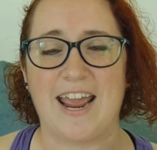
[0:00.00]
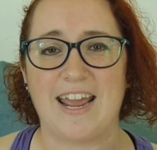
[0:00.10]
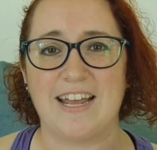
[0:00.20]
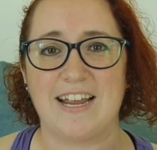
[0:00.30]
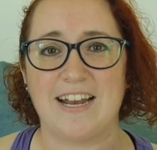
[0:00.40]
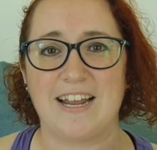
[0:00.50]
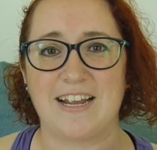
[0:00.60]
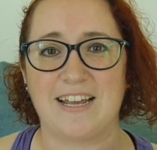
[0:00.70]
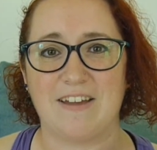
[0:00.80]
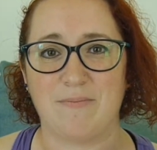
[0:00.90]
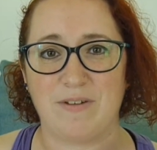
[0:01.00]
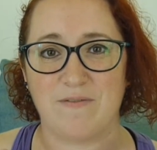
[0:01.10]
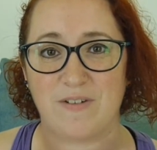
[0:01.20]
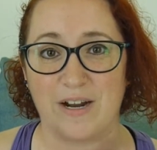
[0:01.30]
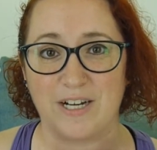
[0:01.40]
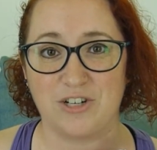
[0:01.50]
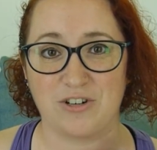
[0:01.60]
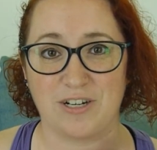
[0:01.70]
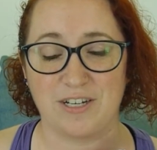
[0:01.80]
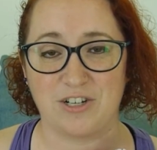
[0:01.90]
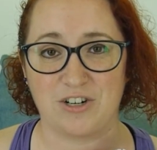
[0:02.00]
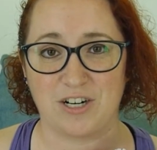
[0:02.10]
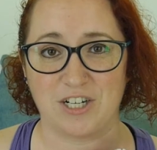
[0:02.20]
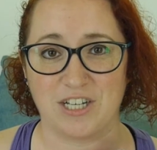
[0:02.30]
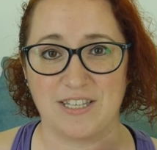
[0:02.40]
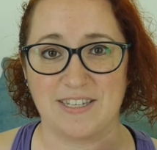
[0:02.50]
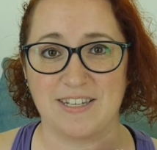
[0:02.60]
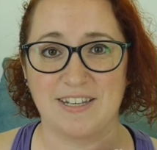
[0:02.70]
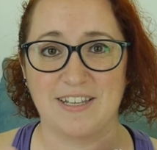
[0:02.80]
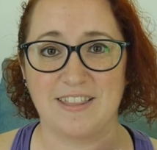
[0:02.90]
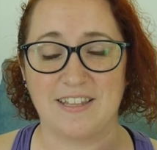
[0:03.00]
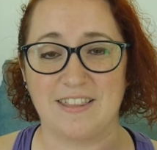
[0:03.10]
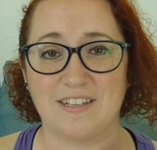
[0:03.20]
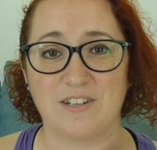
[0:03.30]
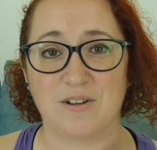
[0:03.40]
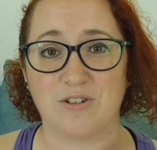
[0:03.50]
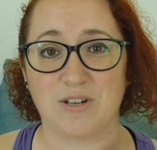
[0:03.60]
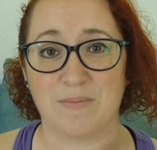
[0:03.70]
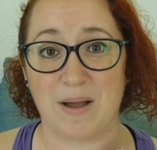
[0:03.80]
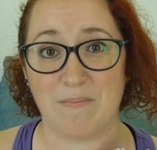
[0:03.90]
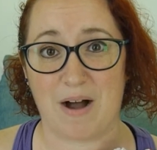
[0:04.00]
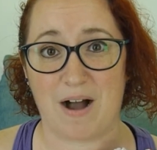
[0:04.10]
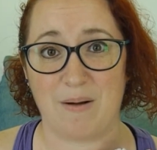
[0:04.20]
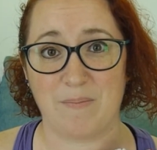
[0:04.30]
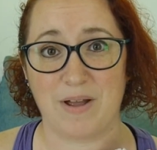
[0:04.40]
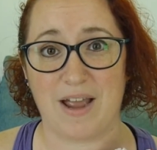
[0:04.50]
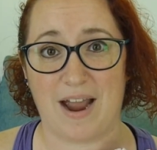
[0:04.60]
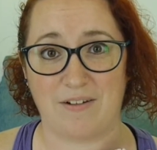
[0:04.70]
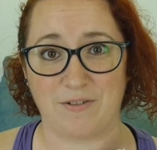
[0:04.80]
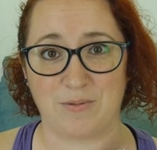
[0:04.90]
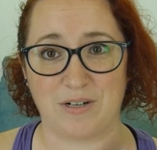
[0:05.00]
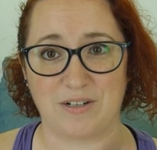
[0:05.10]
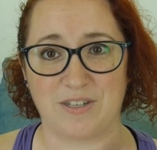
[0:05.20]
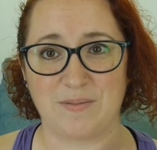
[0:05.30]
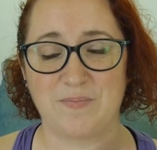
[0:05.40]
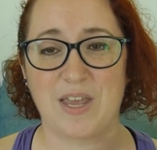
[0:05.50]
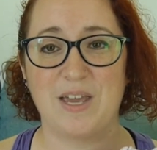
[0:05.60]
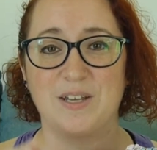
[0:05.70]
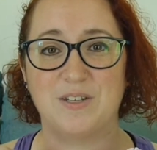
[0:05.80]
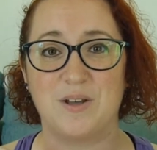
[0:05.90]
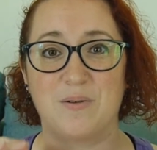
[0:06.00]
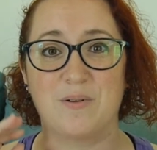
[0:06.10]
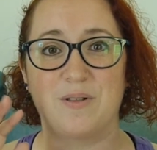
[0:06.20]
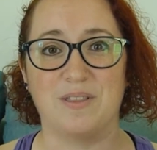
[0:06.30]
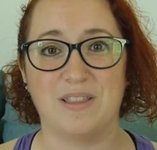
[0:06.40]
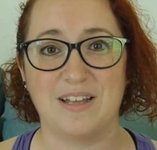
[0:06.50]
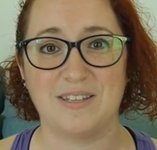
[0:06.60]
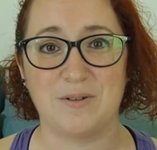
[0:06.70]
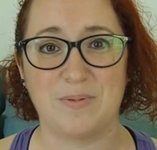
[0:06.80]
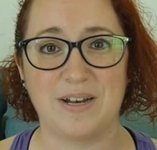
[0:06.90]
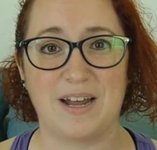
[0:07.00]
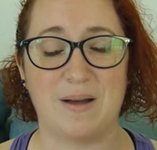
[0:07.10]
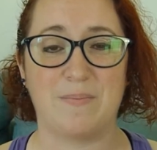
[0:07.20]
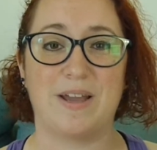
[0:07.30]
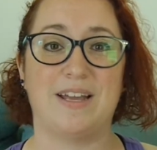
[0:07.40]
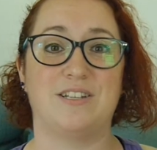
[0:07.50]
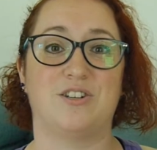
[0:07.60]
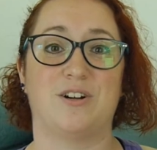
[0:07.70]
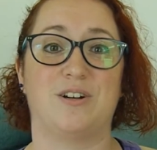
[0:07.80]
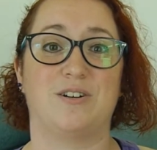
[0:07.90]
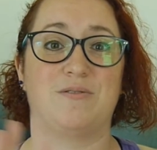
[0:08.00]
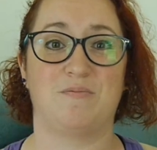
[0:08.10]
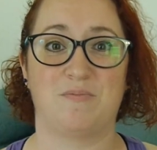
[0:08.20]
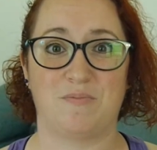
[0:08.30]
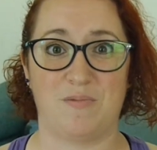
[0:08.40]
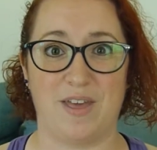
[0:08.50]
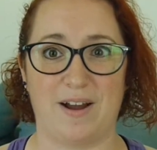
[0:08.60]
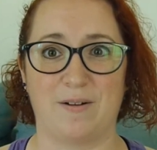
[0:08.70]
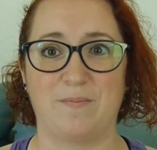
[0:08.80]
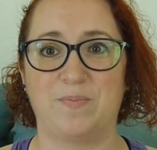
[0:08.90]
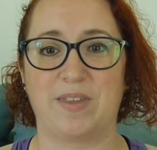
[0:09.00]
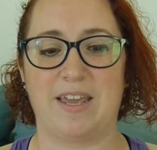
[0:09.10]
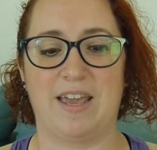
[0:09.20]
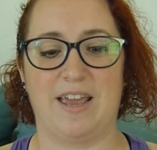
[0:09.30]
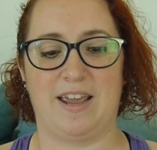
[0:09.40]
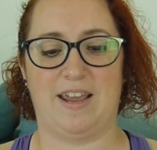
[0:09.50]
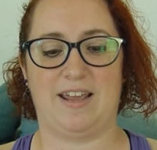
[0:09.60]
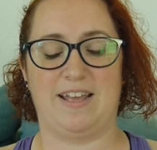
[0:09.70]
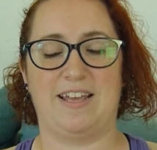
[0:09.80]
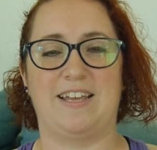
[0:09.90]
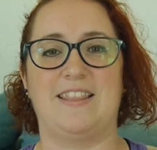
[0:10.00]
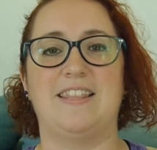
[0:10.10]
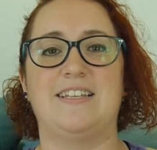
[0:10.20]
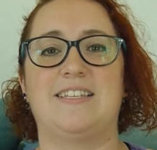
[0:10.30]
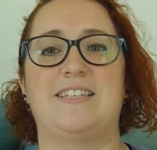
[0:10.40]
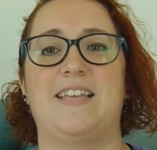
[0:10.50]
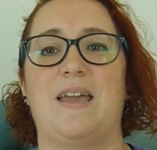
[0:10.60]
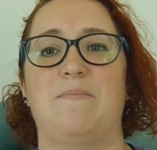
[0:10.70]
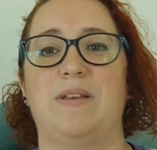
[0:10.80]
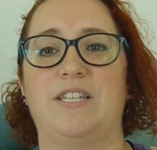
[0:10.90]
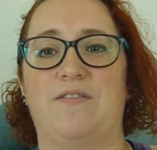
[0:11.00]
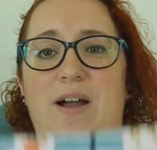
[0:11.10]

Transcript: and gave me very strict instructions that this goes to my mom afterwards. So let's open it up and start there. This is a Miss